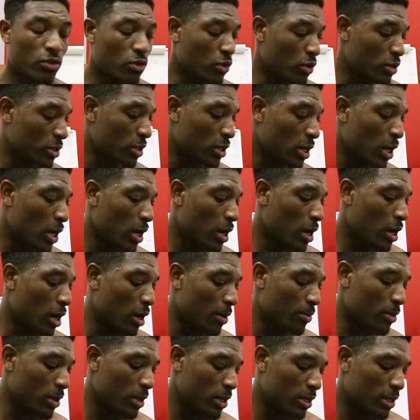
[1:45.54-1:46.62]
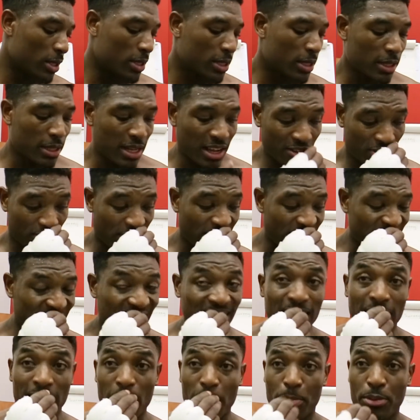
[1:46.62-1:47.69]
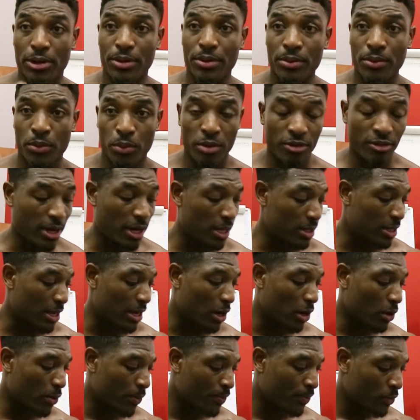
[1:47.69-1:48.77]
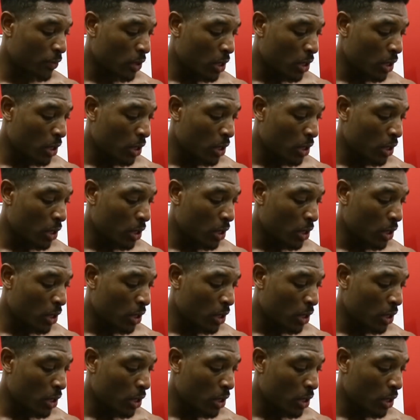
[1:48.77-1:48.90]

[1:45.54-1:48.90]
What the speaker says: Of course. Listen, that fight's going to happen, without a doubt.